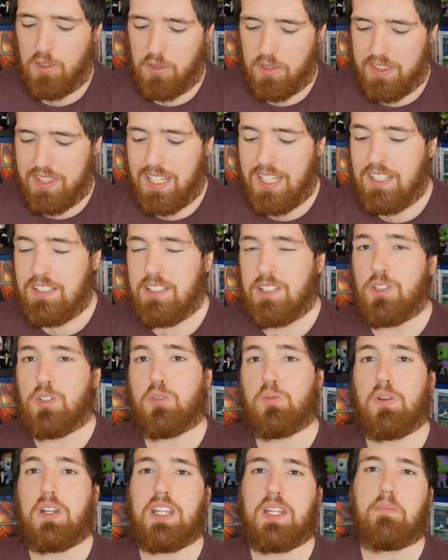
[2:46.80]
things look
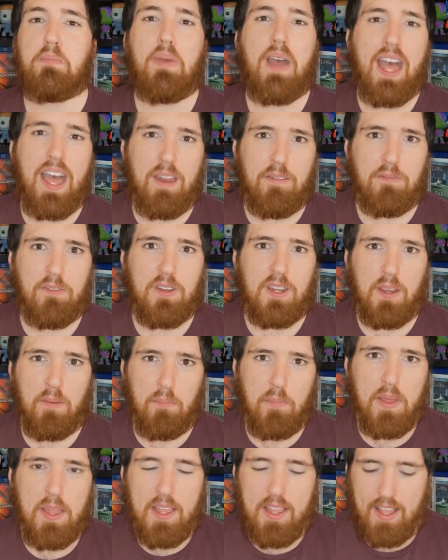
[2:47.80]
really bad for
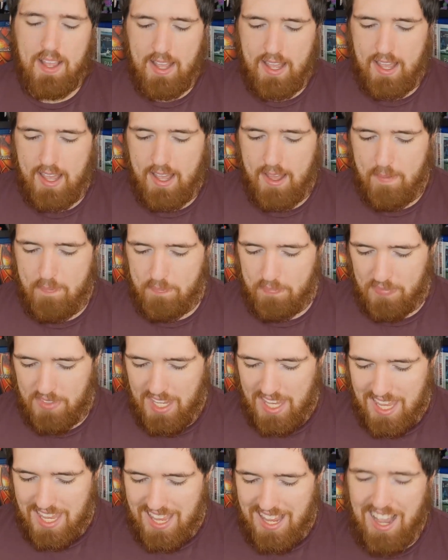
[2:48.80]
him. I
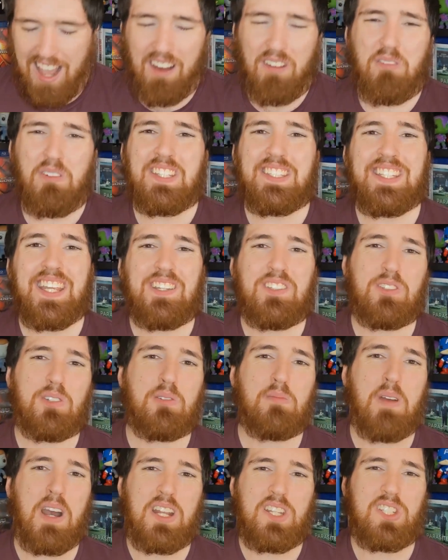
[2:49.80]
don't want to say
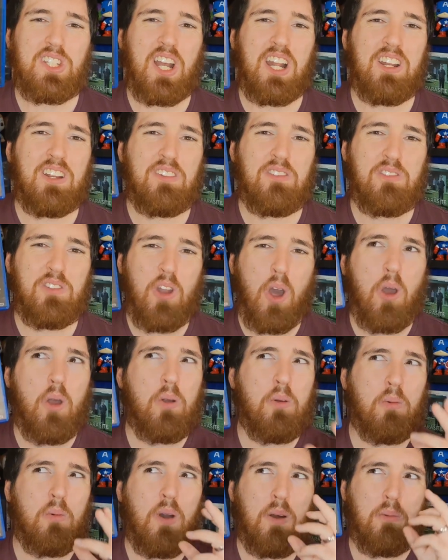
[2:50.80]
too much. I don't
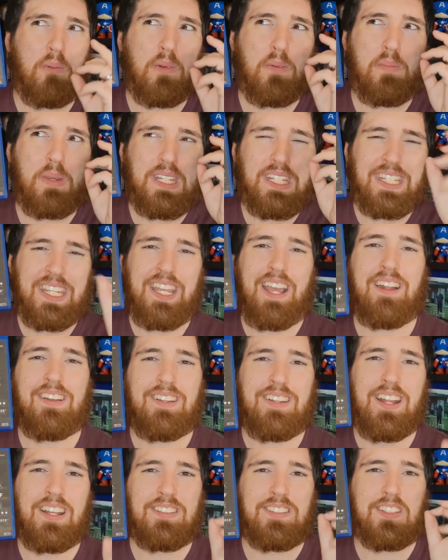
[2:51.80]
know what would be
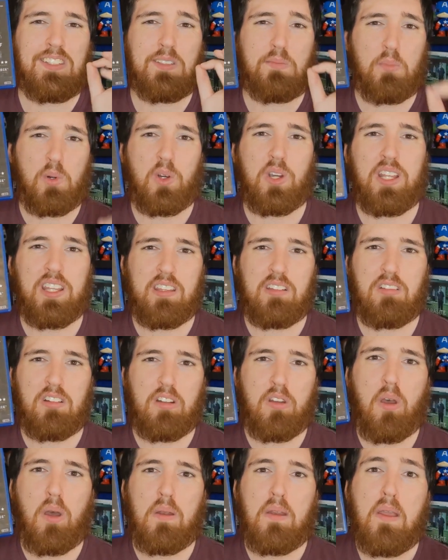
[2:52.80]
counted as a spoiler or
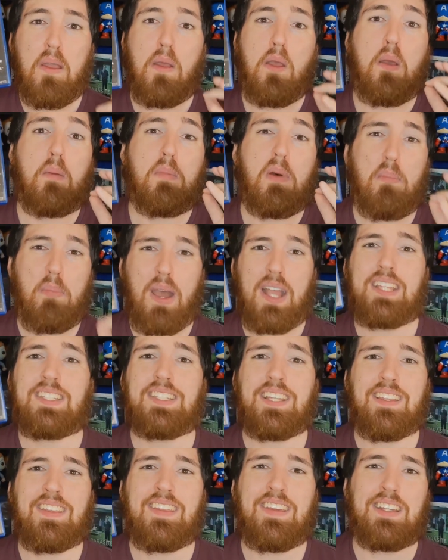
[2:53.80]
not, but
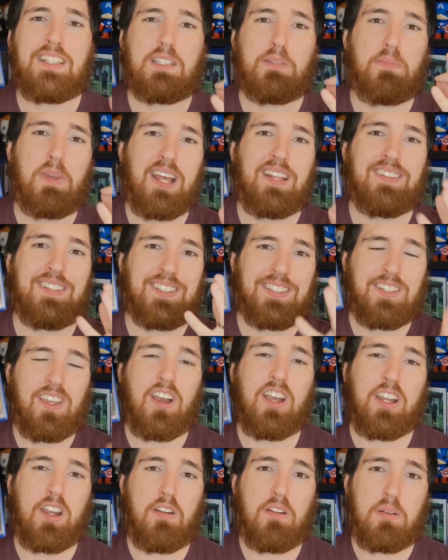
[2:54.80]
basically it's about this
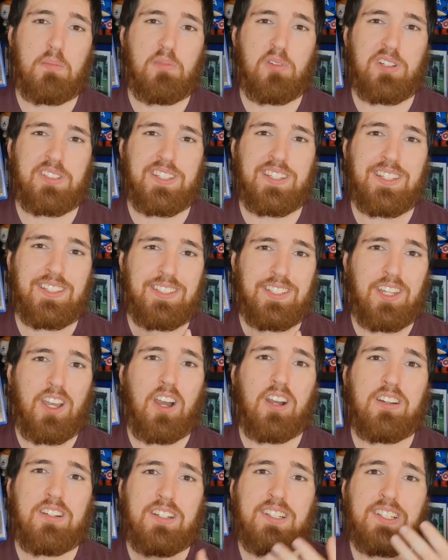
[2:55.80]
guy going to prison, this
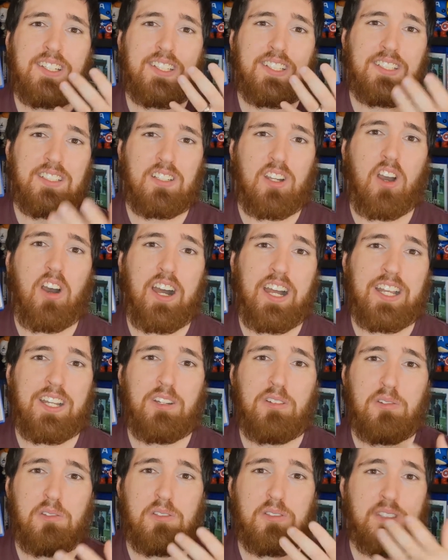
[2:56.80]
young guy
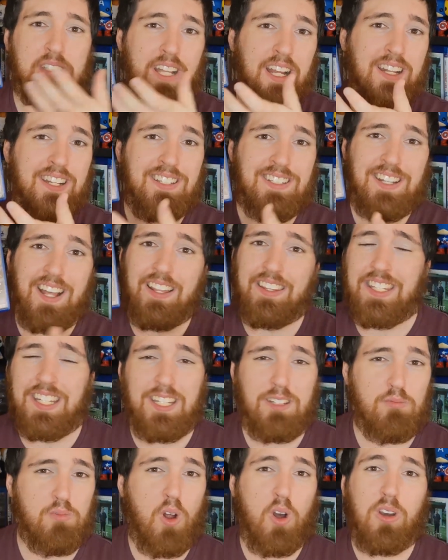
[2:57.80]
who's done
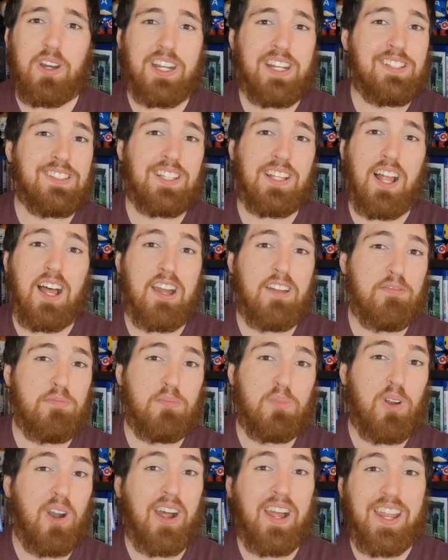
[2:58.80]
nothing wrong in his life
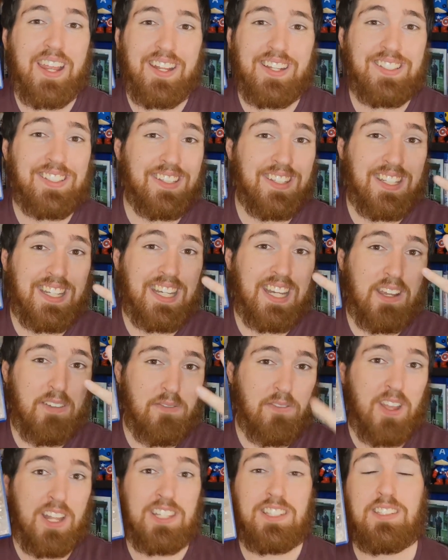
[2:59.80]
prior to the
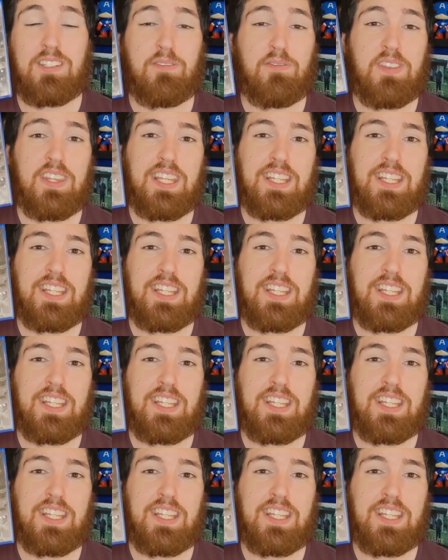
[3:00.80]
events of